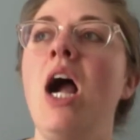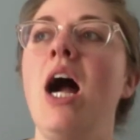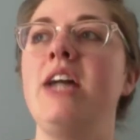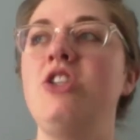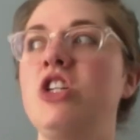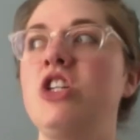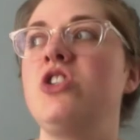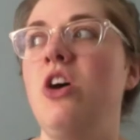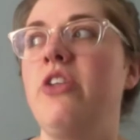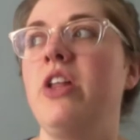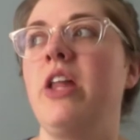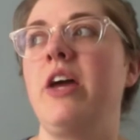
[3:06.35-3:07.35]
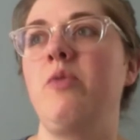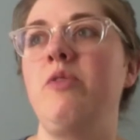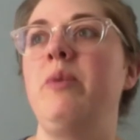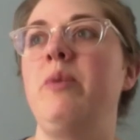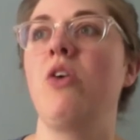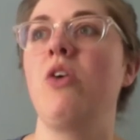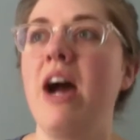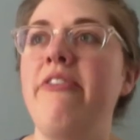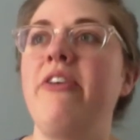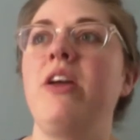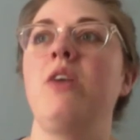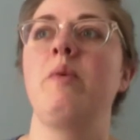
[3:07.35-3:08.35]
I just know that like we've been
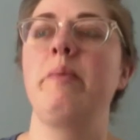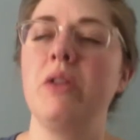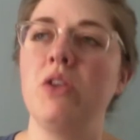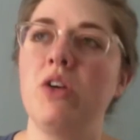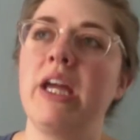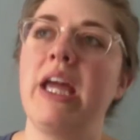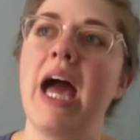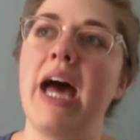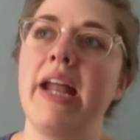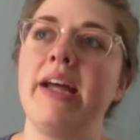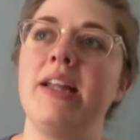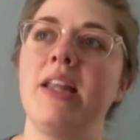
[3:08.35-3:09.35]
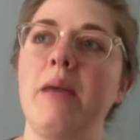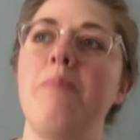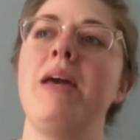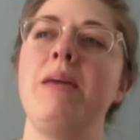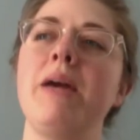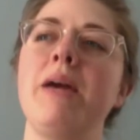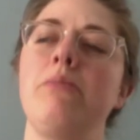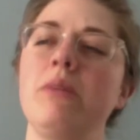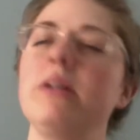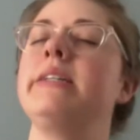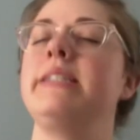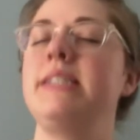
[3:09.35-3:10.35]
graphing it, we've been looking at it, and like maybe I
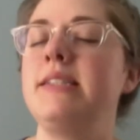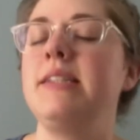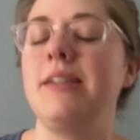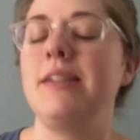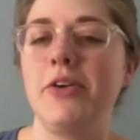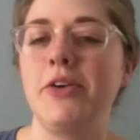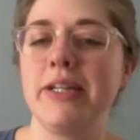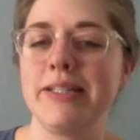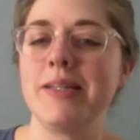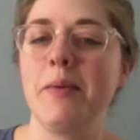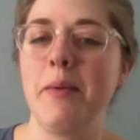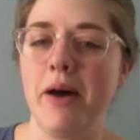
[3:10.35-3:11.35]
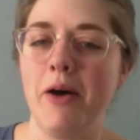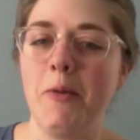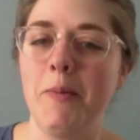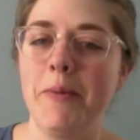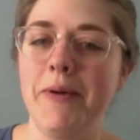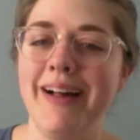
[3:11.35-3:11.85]
really did need to go get some help.